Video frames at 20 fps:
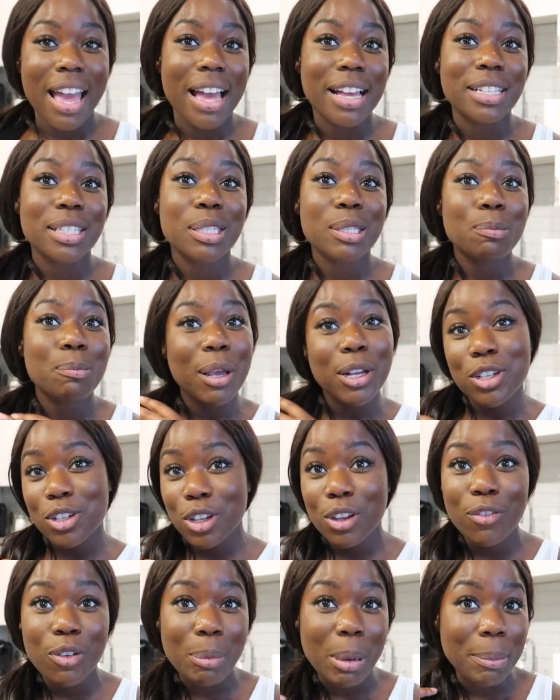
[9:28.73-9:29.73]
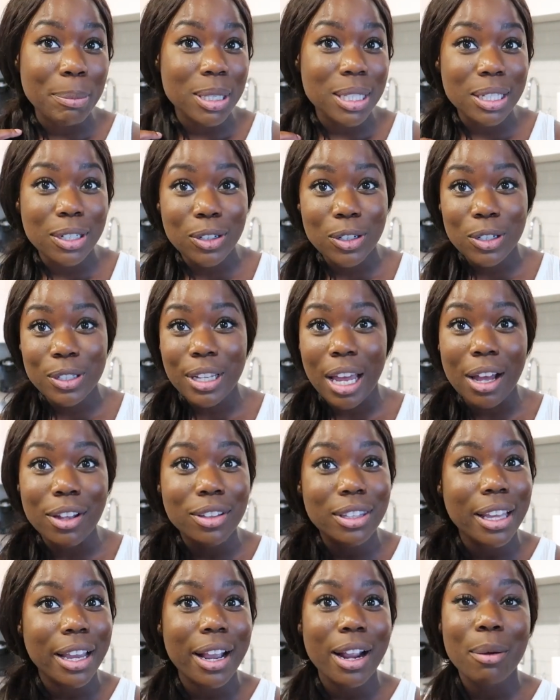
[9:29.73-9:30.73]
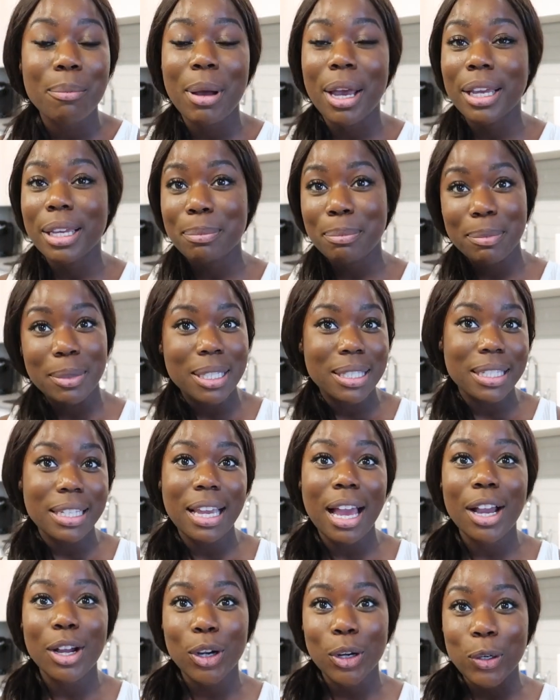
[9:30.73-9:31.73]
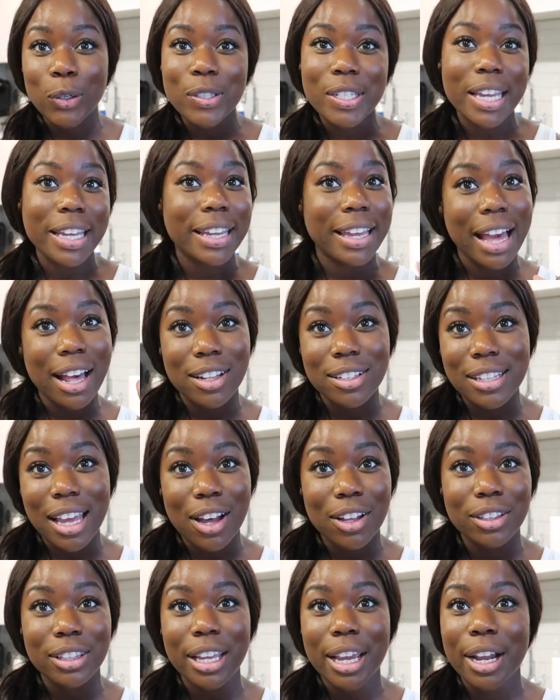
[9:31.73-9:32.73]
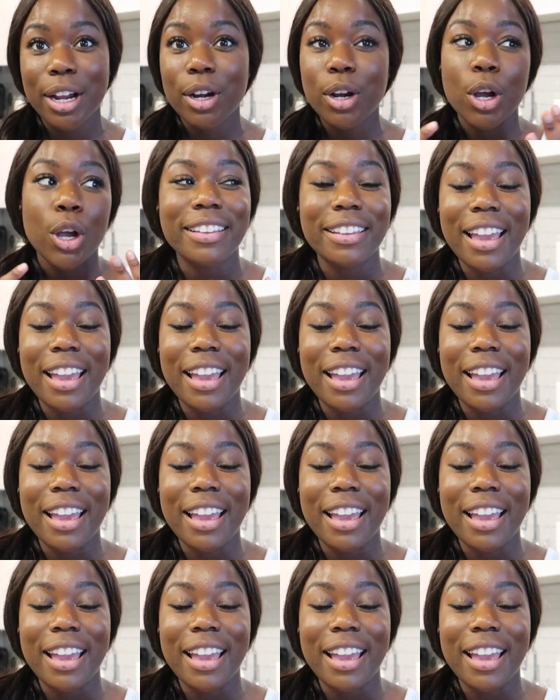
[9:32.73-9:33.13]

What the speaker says: especially for my busy girls out there, my busy girls and gals out there.